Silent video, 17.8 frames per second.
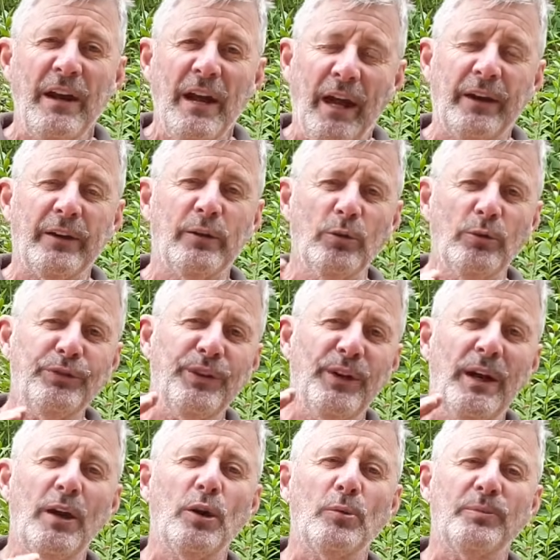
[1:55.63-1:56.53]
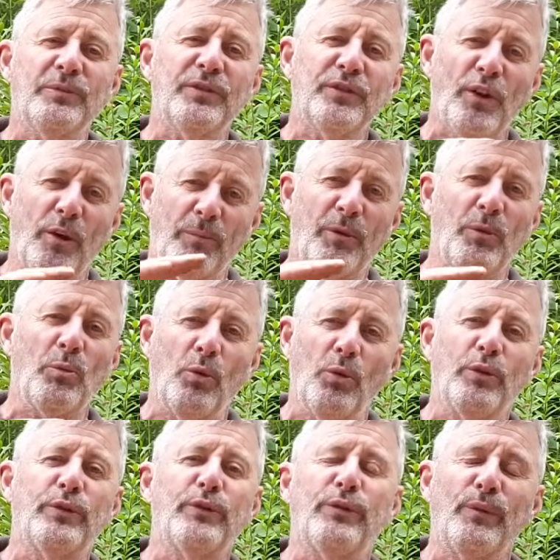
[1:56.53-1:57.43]
and it also helps stop the
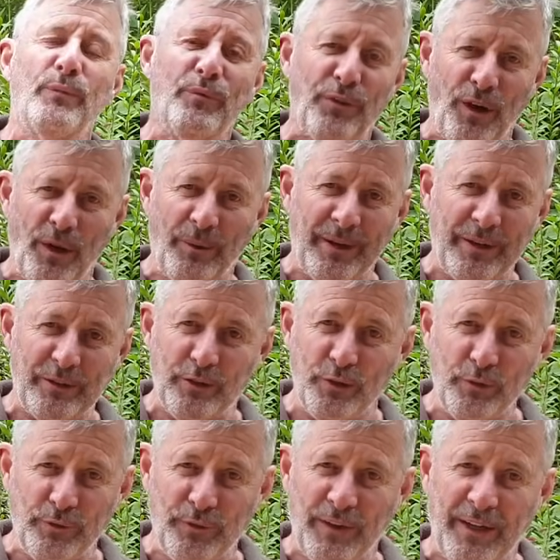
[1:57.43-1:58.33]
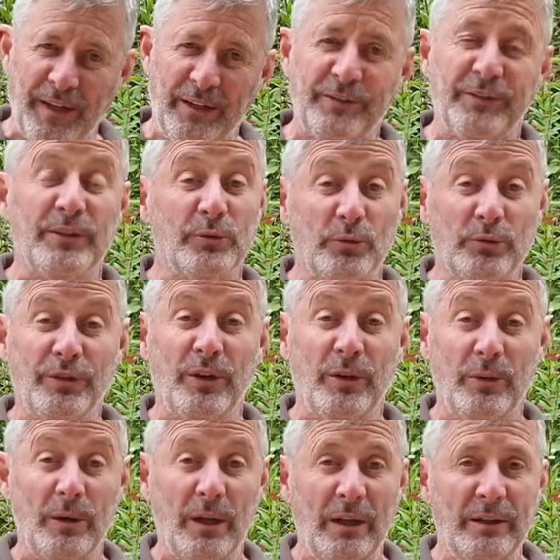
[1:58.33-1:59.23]
water from flowing too fast and
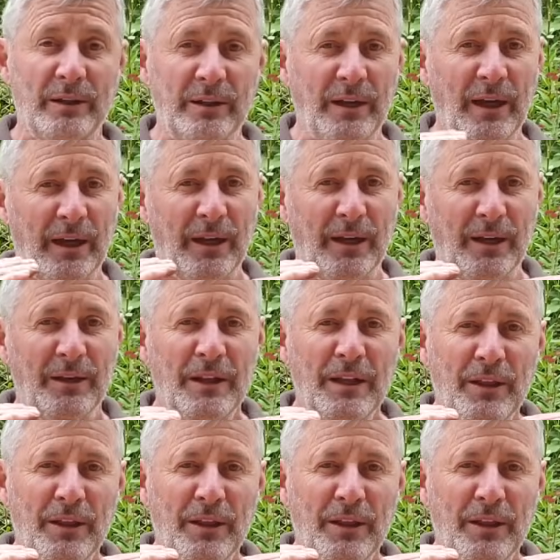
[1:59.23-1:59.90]
also uh,